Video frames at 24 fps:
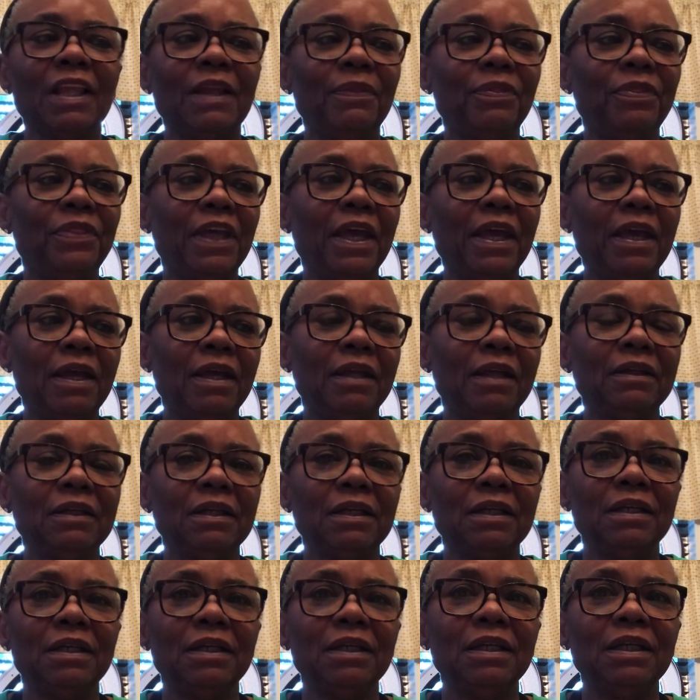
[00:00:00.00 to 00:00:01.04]
that
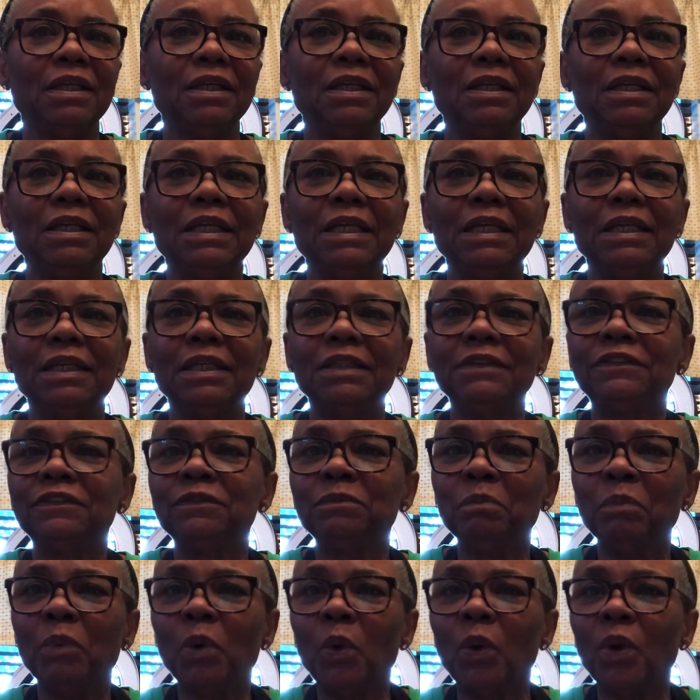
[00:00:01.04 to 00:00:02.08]
it's
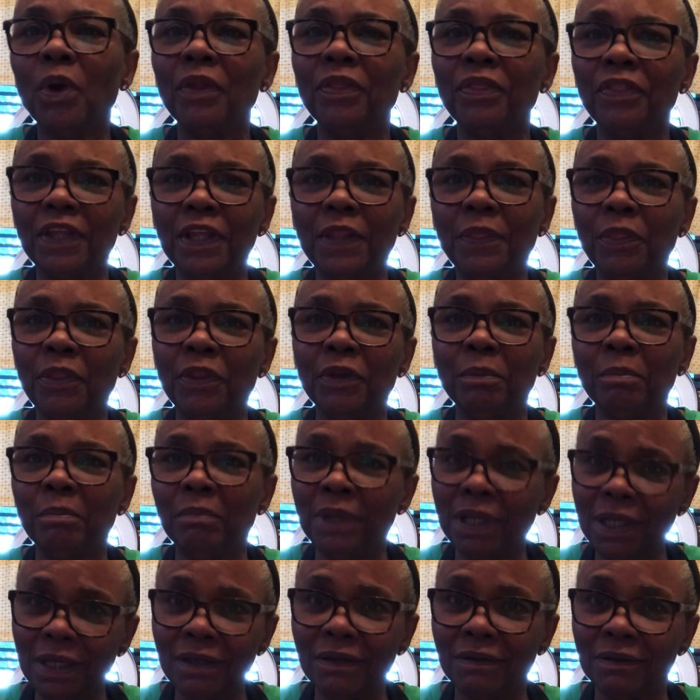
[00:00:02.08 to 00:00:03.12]
more than the
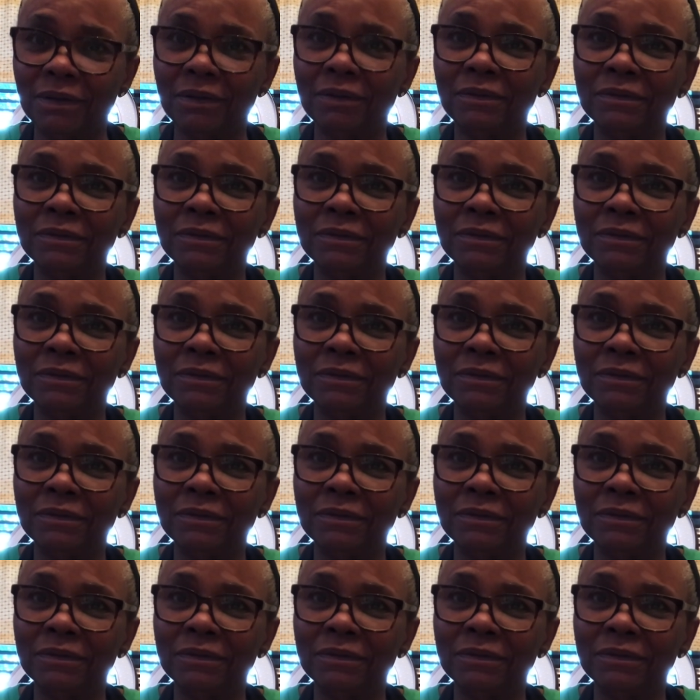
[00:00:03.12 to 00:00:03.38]
meal.